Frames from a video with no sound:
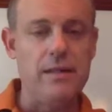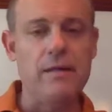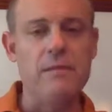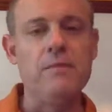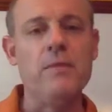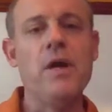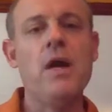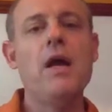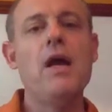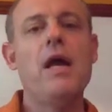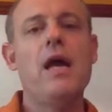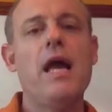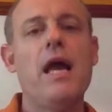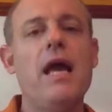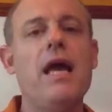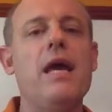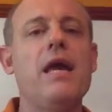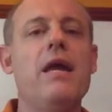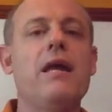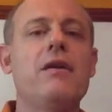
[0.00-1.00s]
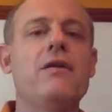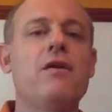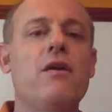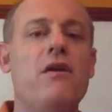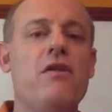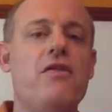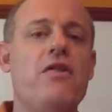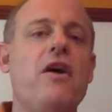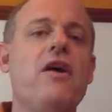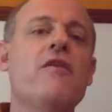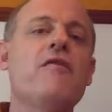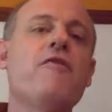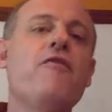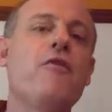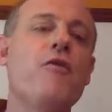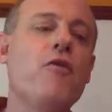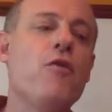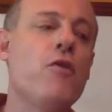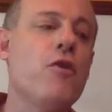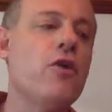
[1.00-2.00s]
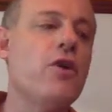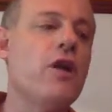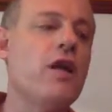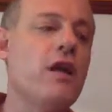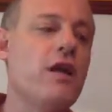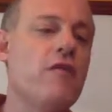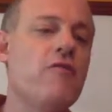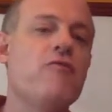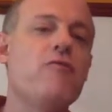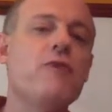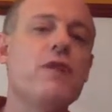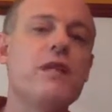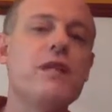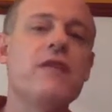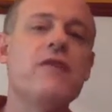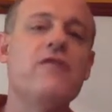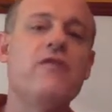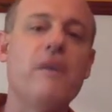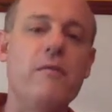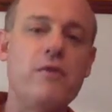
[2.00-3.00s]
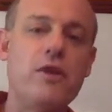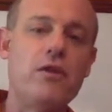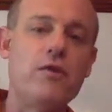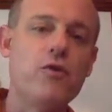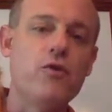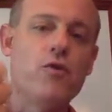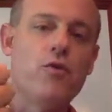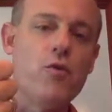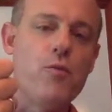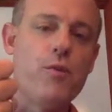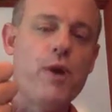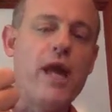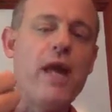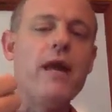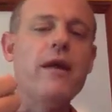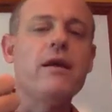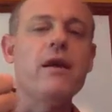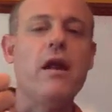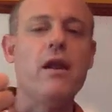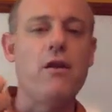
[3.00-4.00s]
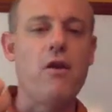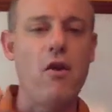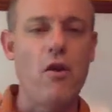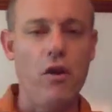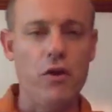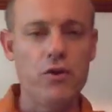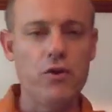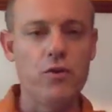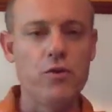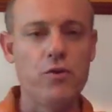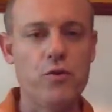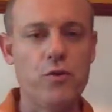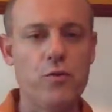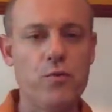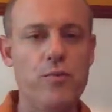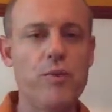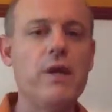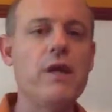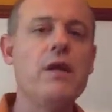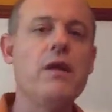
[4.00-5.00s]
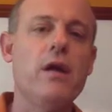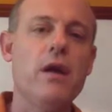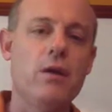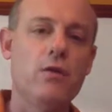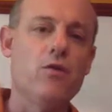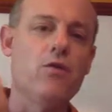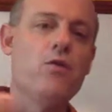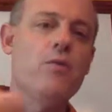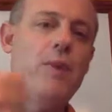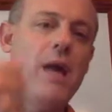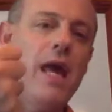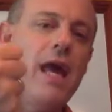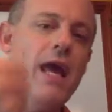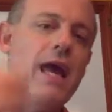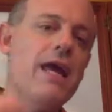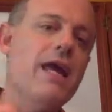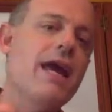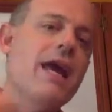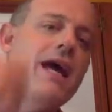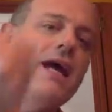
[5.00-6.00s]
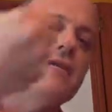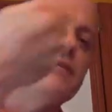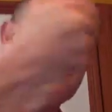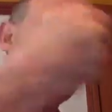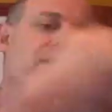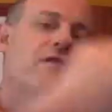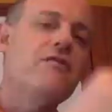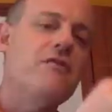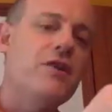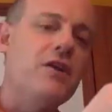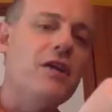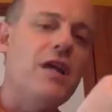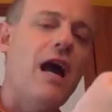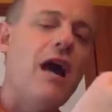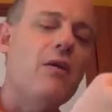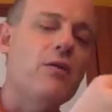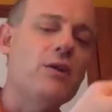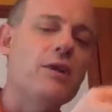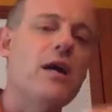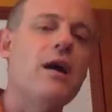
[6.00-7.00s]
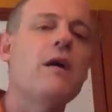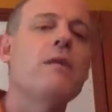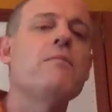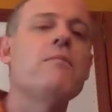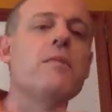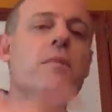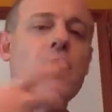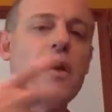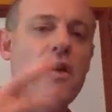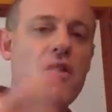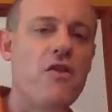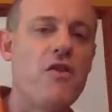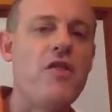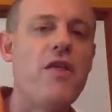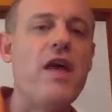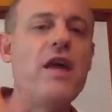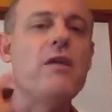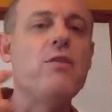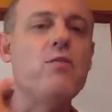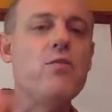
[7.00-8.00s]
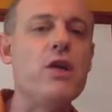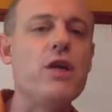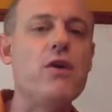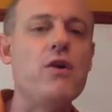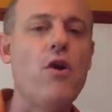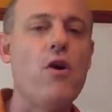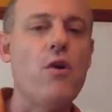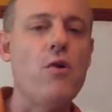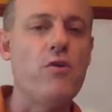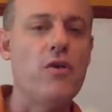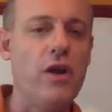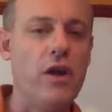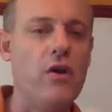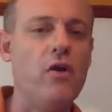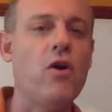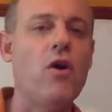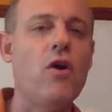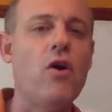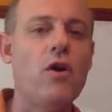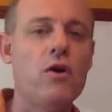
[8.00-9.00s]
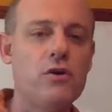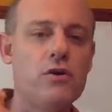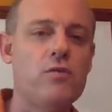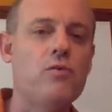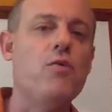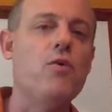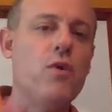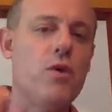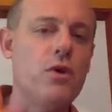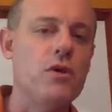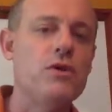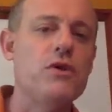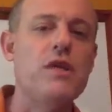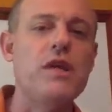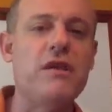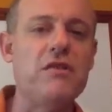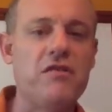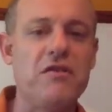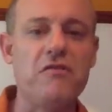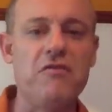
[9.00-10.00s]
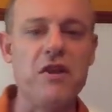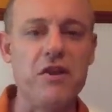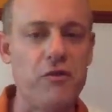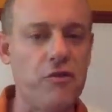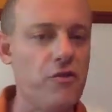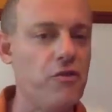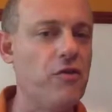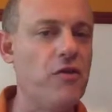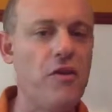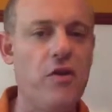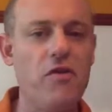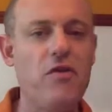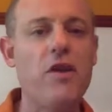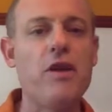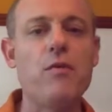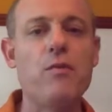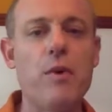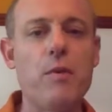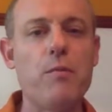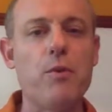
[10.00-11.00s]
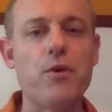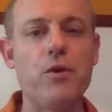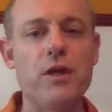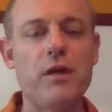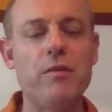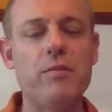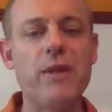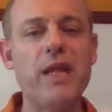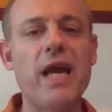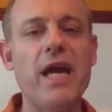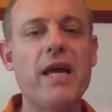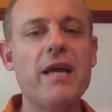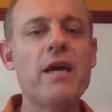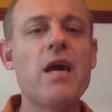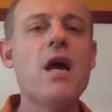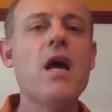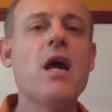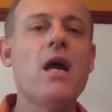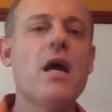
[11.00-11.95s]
them. And therefore, if we did something to group A and not to group B, and group A has a different outcome, then we know the cause was the intervention, the thing we put at play.